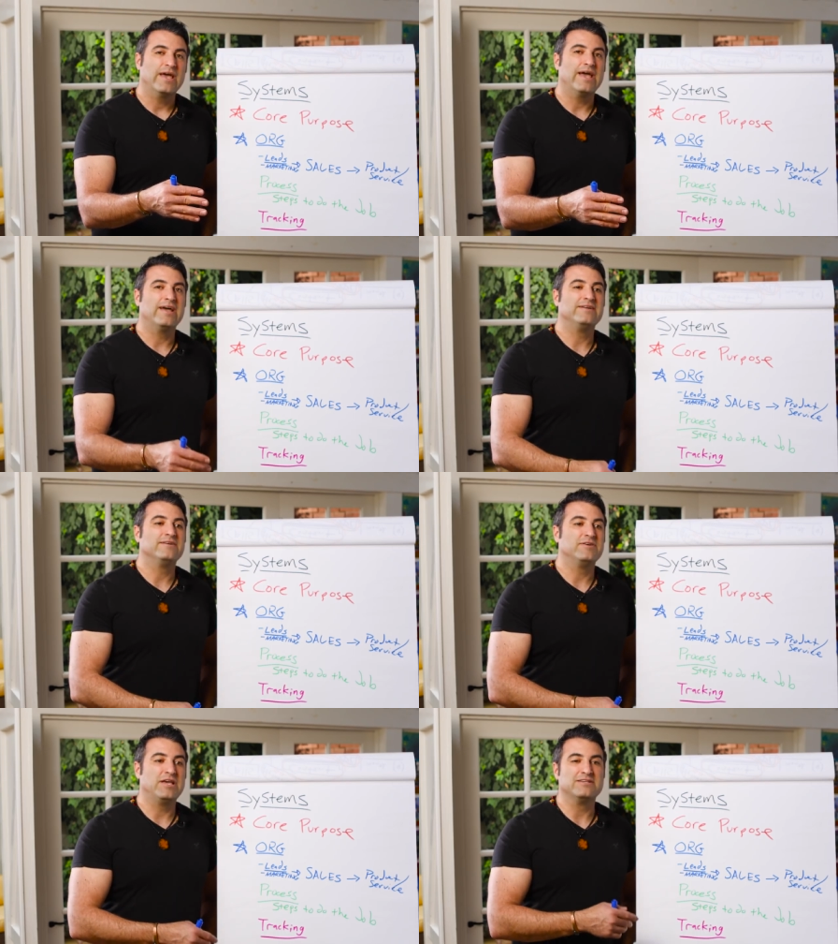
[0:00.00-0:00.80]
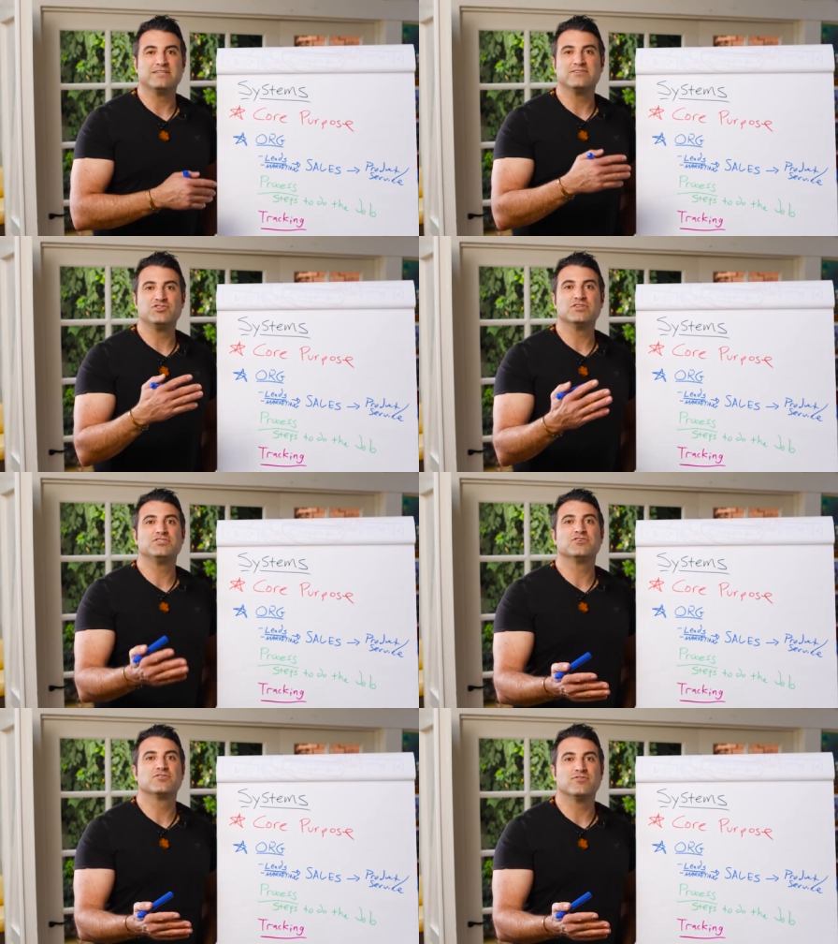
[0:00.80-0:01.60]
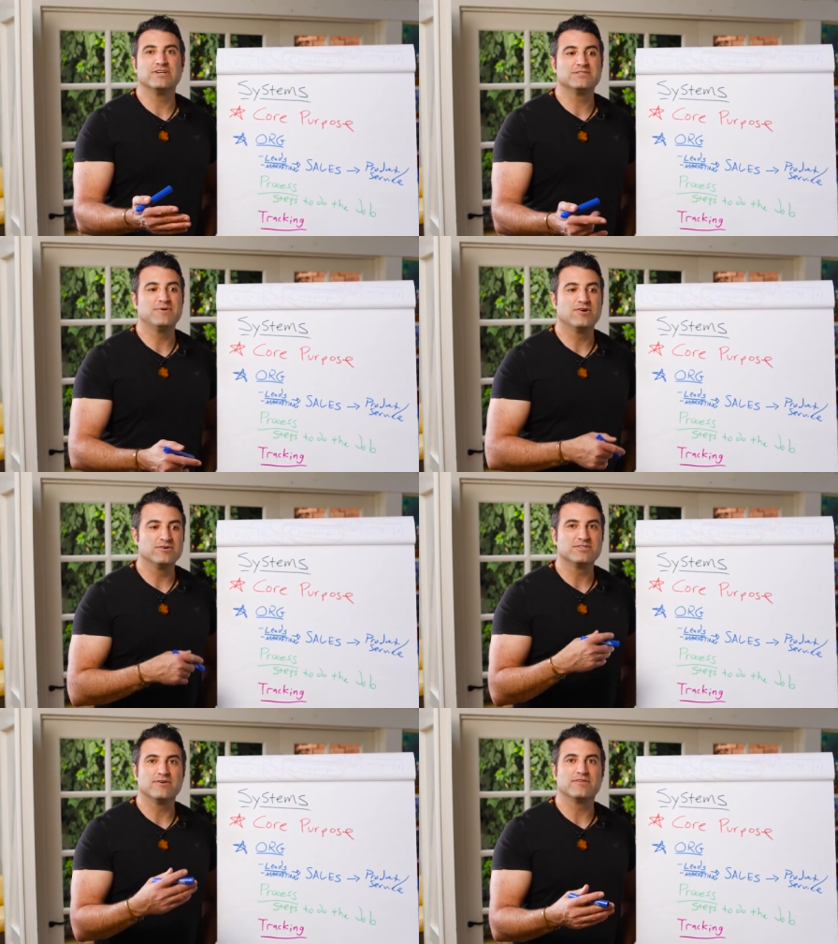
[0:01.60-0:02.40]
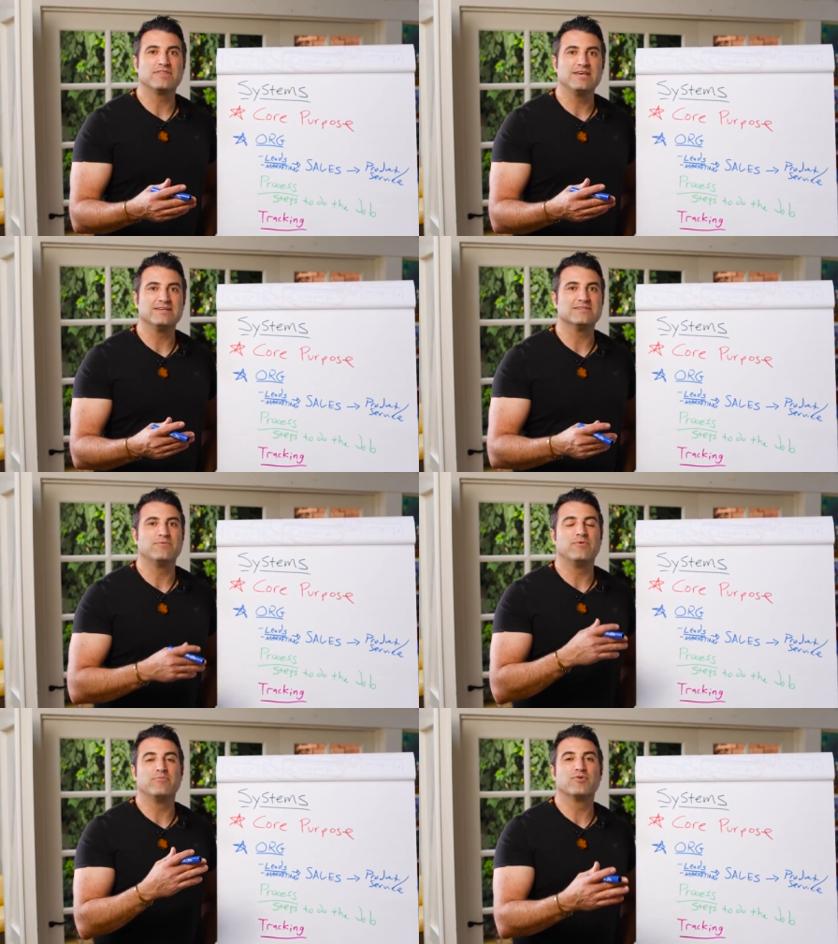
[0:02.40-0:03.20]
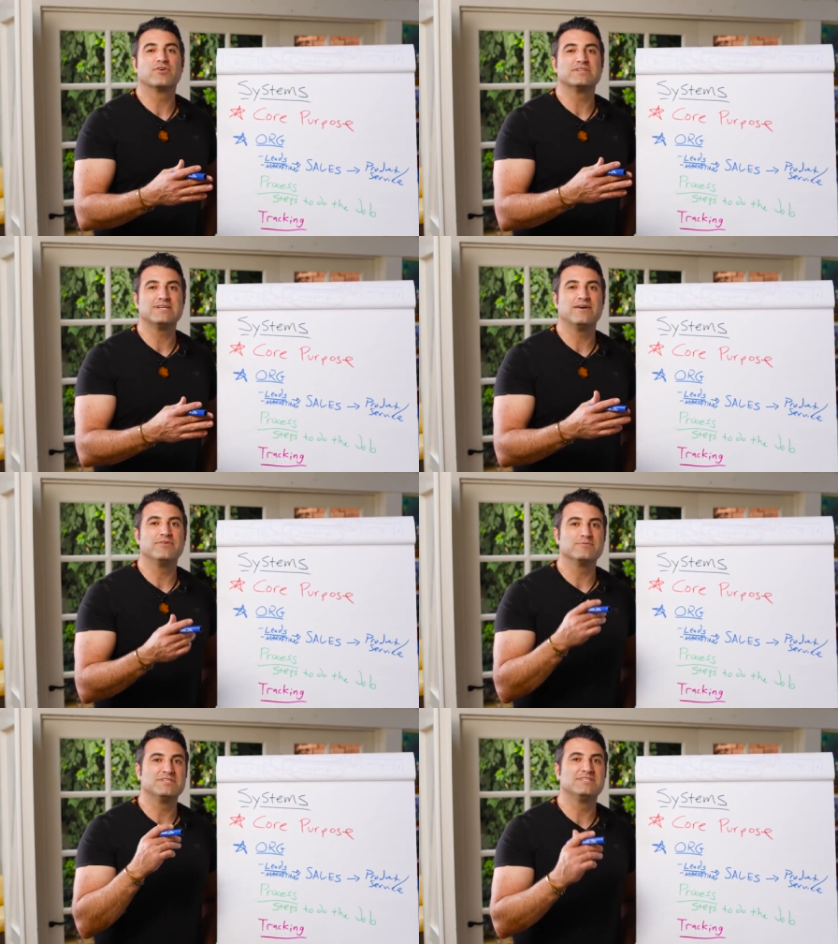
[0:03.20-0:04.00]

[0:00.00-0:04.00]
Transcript: And is it just your charisma, or is there other things? And when we broke it down, there was